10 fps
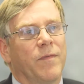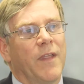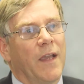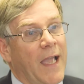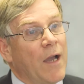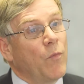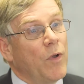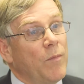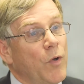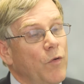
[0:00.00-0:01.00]
account
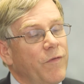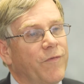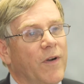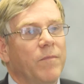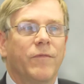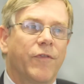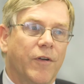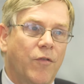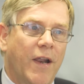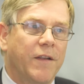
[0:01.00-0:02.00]
will move from
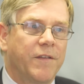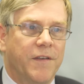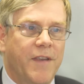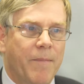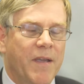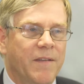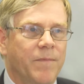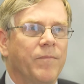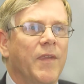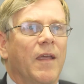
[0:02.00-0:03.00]
credit to debit.
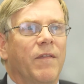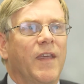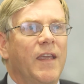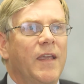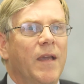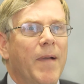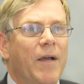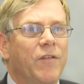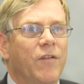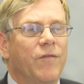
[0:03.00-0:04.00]
The
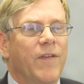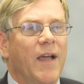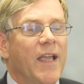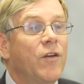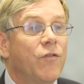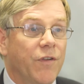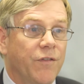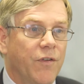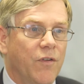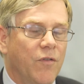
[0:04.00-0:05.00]
amount of
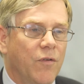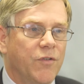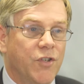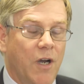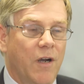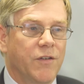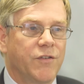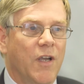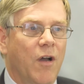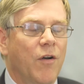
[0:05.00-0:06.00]
interest that you're
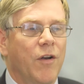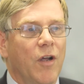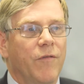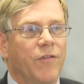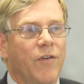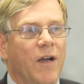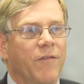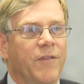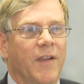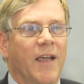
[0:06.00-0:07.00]
charged on an
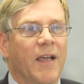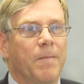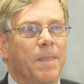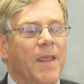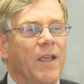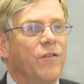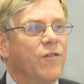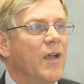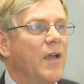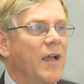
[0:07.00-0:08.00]
overdraft
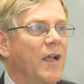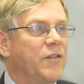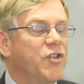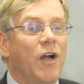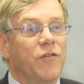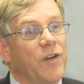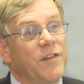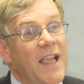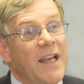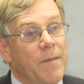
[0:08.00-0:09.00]
is charged on a
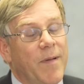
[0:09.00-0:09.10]
daily